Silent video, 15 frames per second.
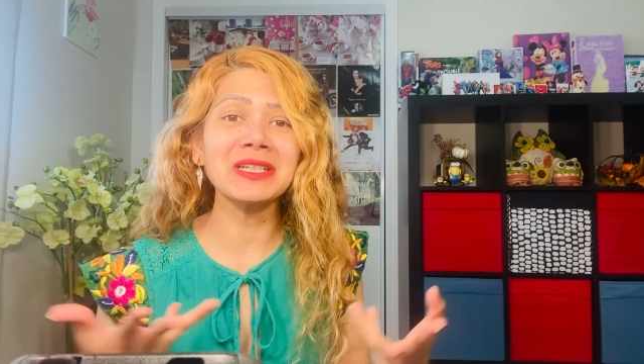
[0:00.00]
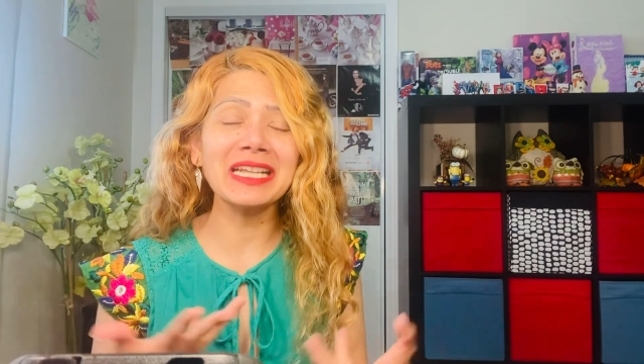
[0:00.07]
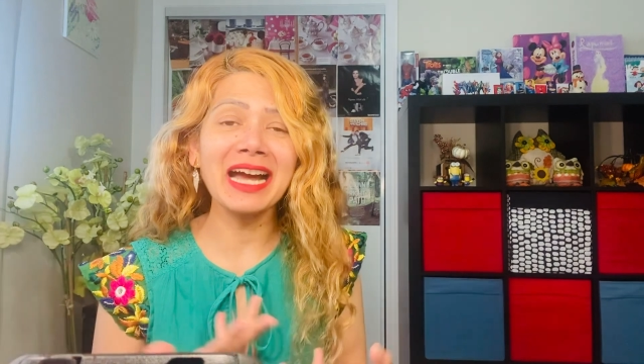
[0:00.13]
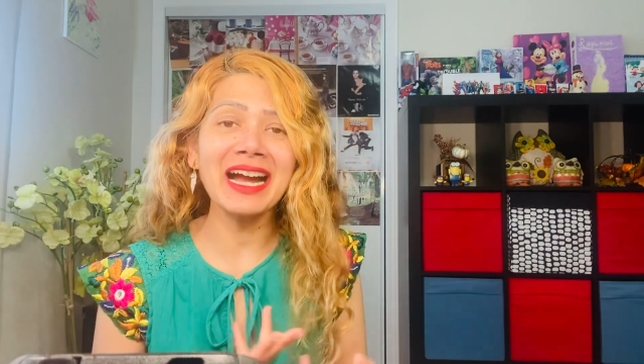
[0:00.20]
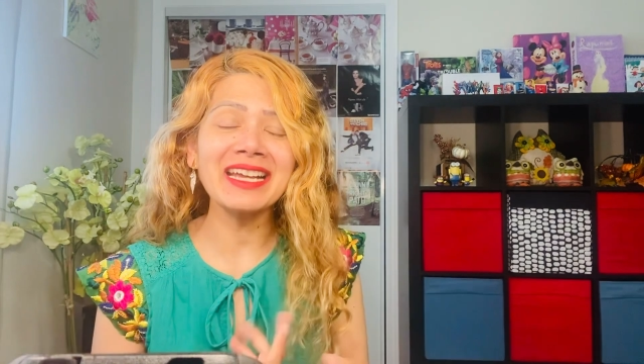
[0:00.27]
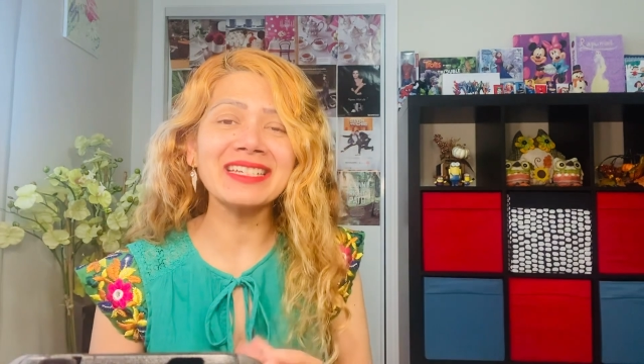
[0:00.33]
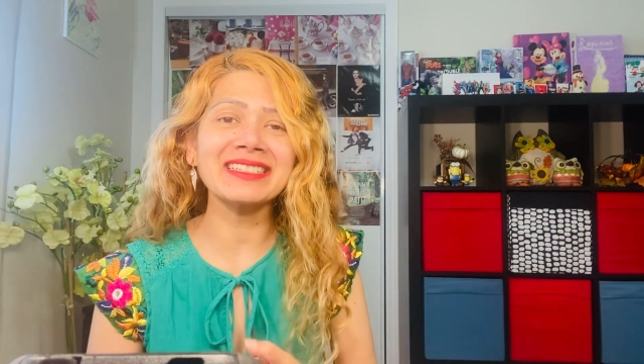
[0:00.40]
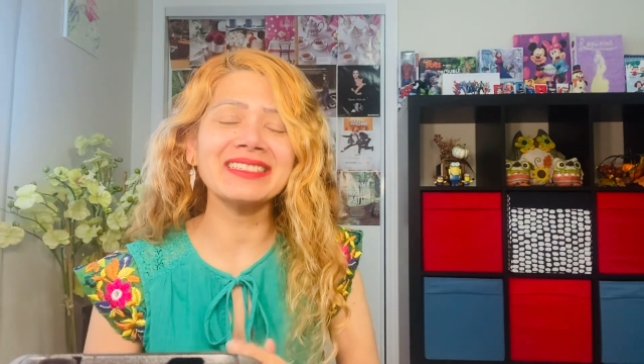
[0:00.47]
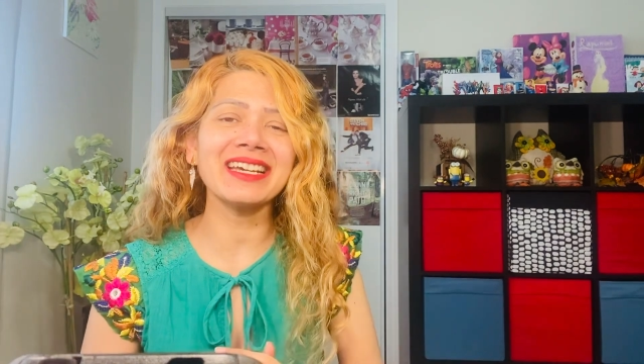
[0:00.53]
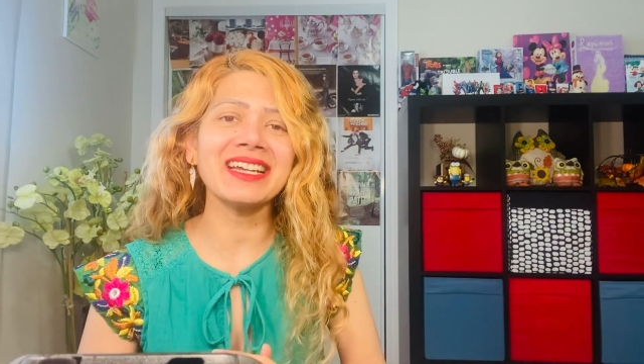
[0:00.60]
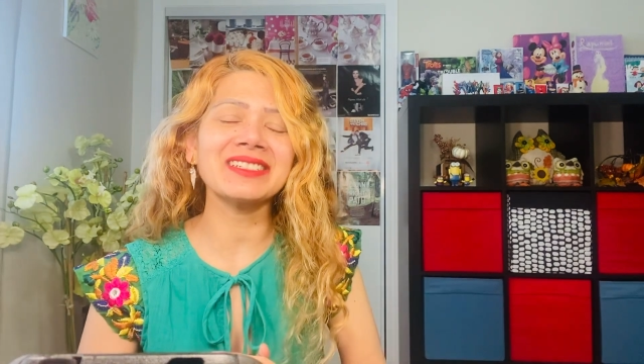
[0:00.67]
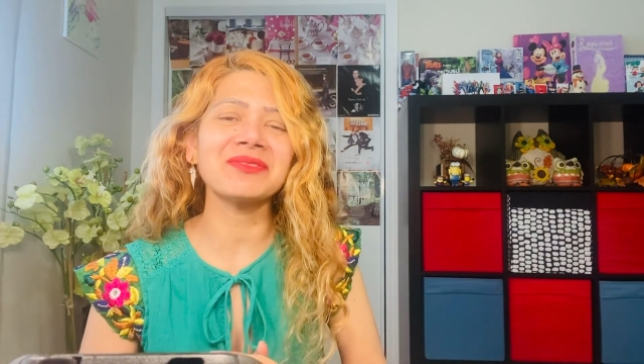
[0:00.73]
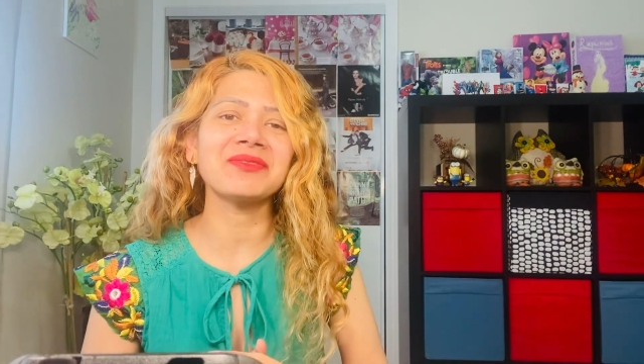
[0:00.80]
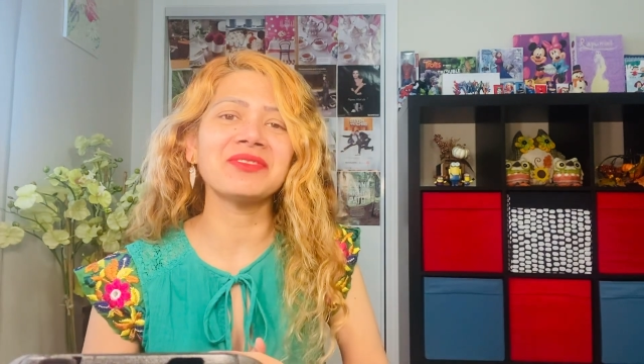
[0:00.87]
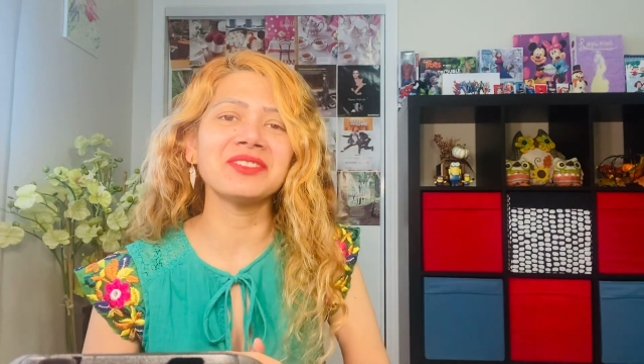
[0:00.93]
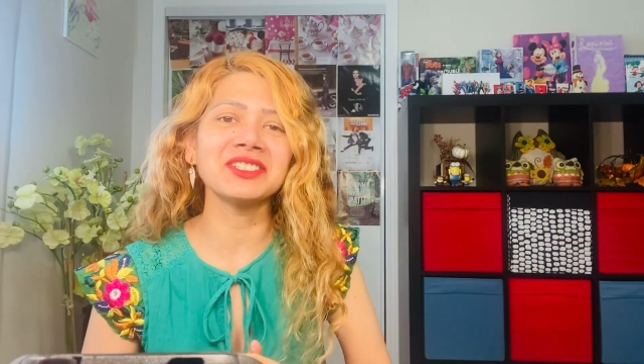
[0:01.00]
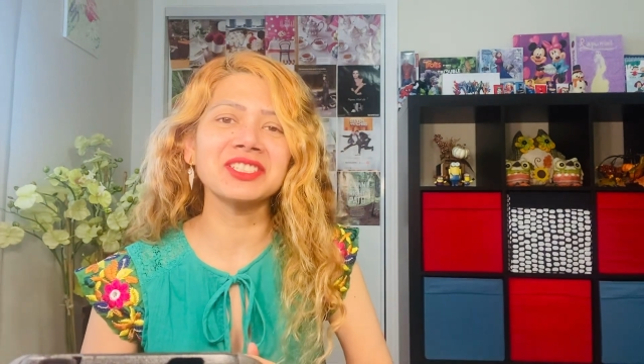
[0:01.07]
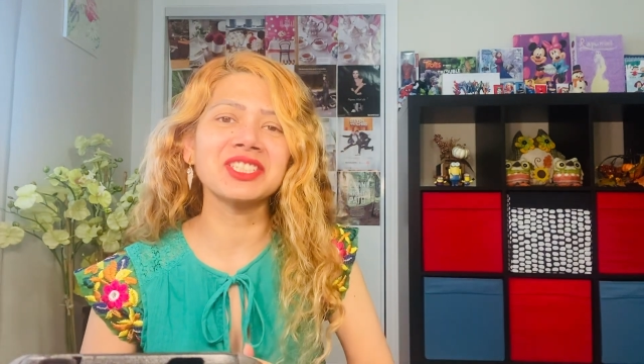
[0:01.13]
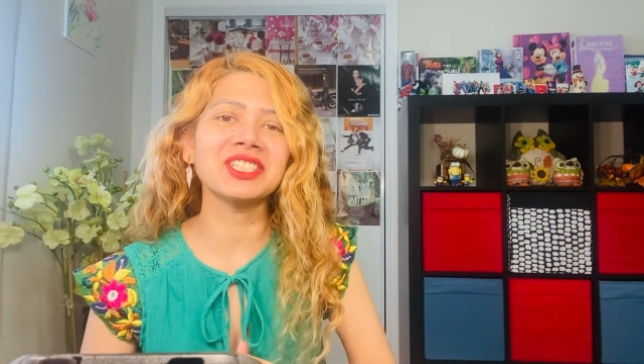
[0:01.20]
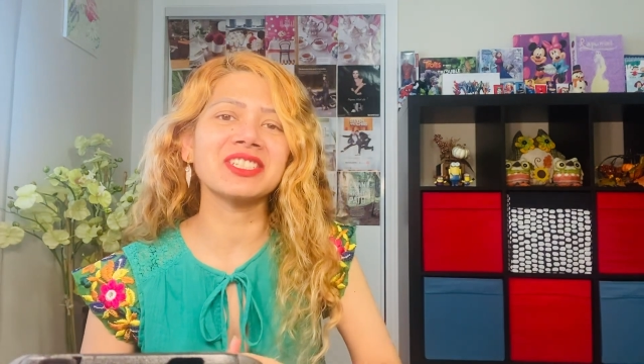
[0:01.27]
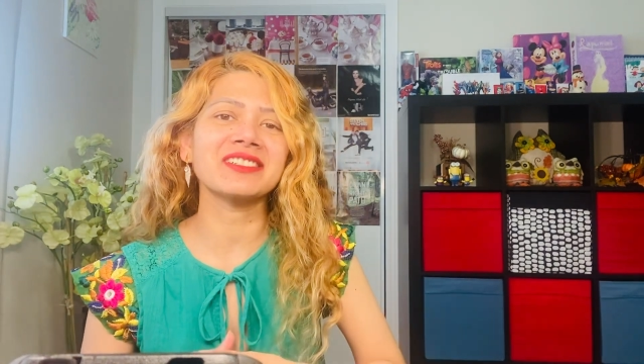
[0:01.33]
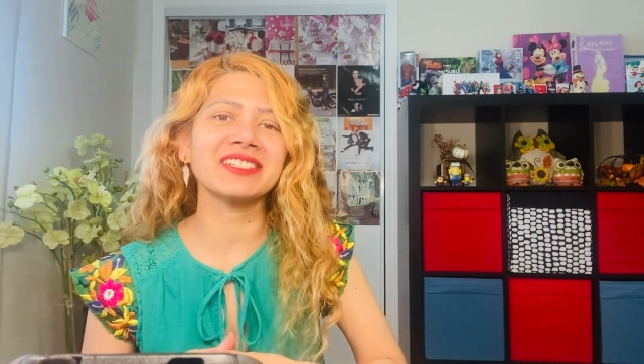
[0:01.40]
liked that
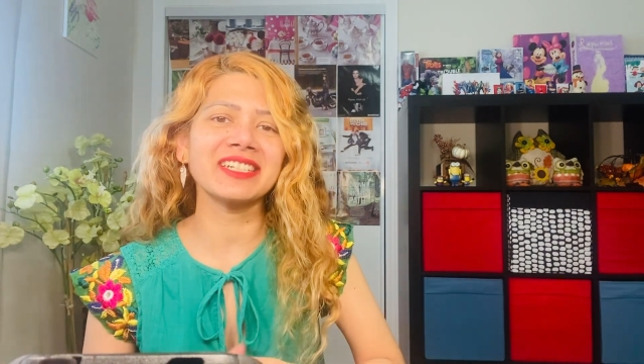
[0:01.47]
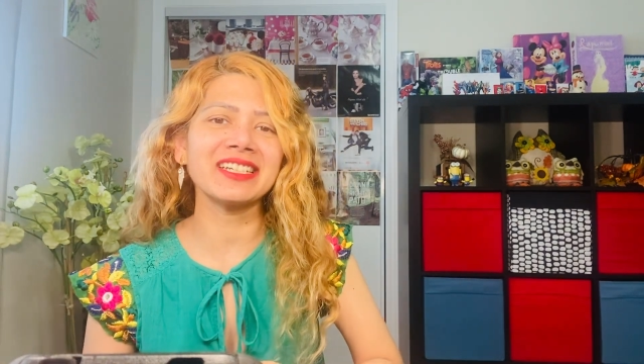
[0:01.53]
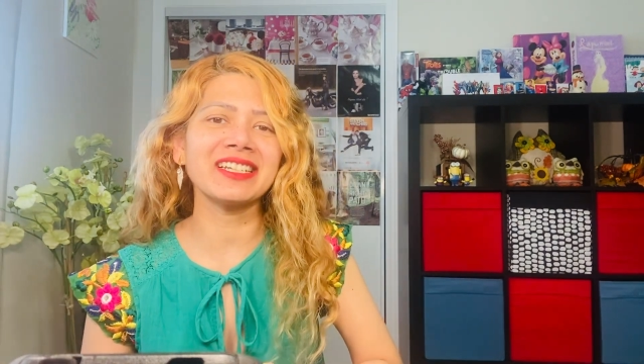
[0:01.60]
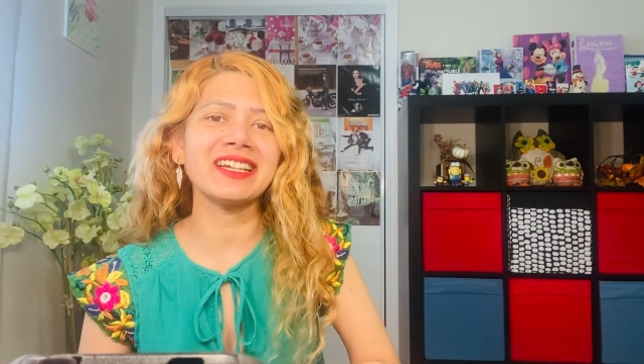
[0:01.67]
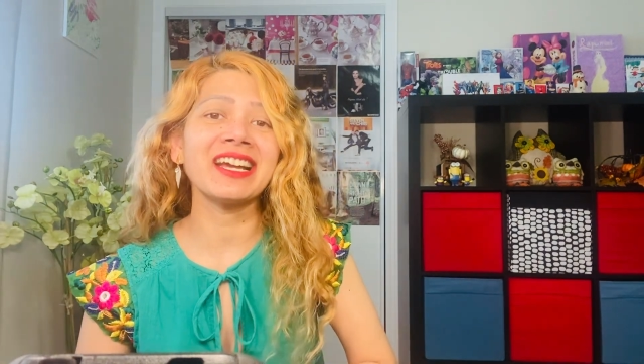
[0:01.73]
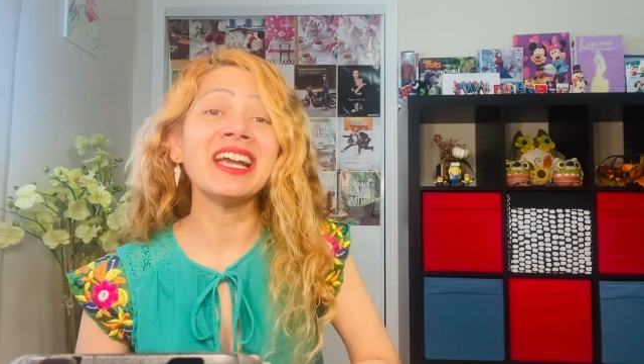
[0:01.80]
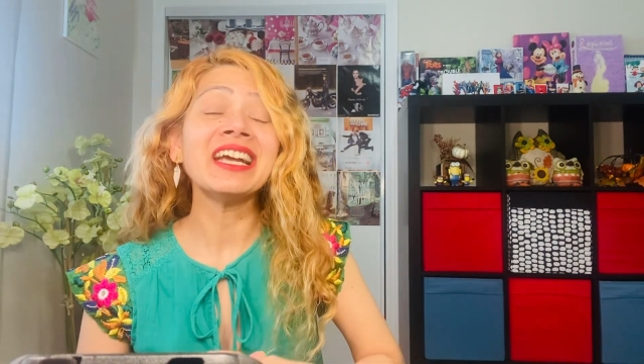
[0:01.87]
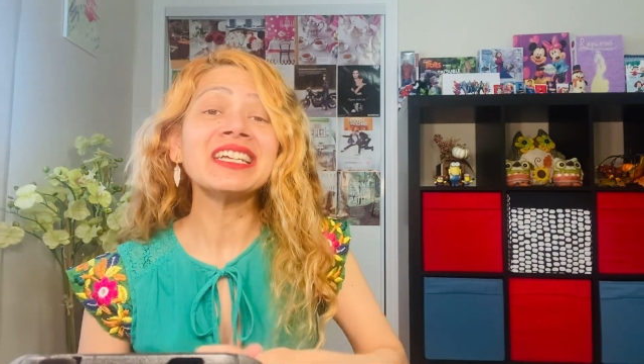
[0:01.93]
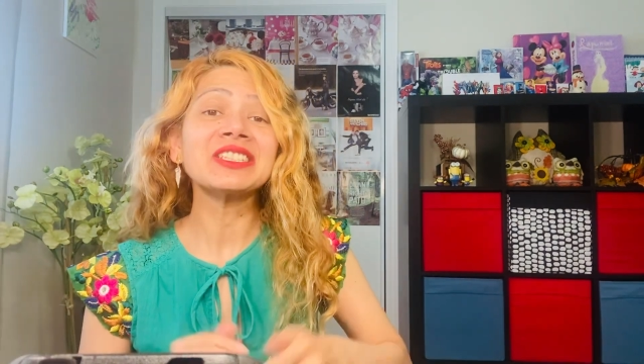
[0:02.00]
first trailer.